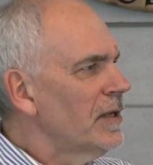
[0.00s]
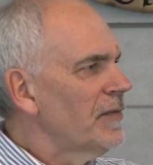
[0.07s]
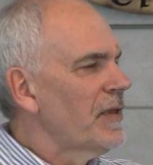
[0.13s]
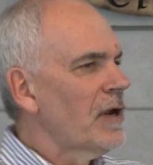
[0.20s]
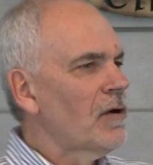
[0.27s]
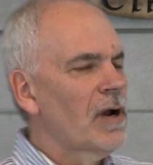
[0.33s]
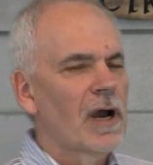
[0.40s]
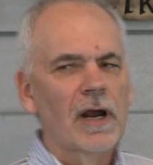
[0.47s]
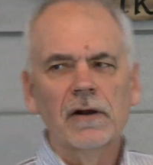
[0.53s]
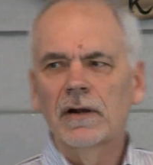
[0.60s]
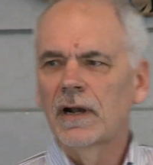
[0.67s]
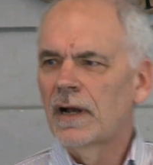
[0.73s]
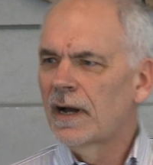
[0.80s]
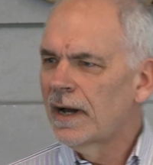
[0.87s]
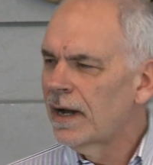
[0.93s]
There
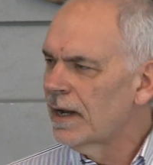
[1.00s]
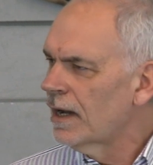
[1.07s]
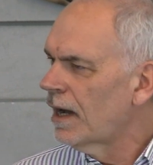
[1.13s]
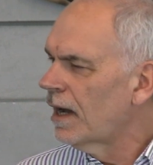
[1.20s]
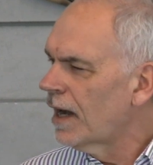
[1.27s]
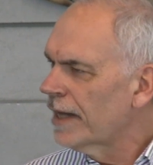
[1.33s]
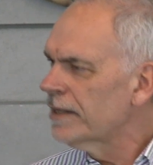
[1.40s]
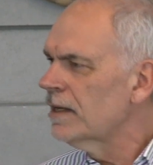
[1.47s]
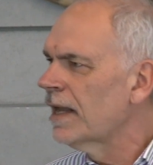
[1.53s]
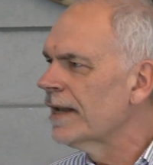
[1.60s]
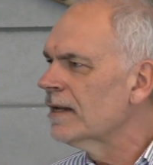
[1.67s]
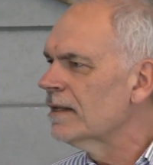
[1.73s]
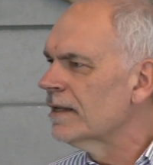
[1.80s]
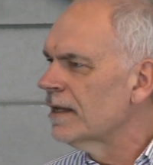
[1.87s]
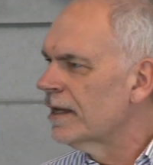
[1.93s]
are
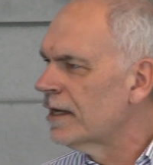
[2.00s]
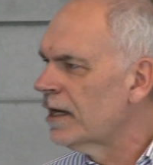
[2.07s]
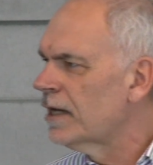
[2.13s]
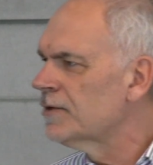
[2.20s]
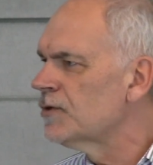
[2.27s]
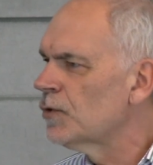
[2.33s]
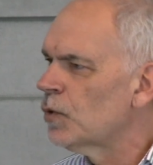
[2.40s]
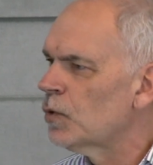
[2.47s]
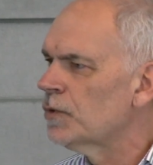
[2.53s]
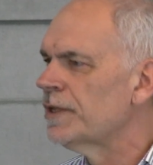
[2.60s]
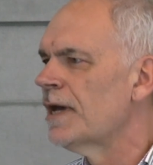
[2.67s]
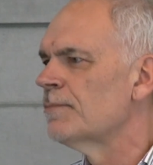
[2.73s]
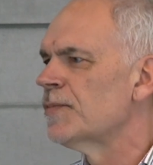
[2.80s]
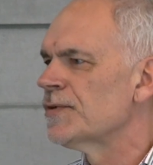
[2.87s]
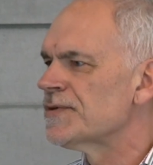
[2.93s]
unlikely and untold
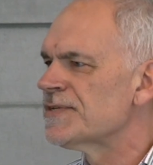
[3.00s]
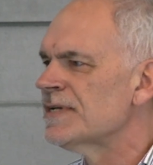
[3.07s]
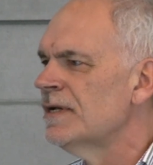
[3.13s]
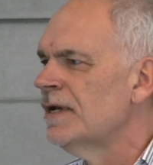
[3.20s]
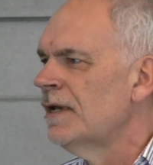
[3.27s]
numbers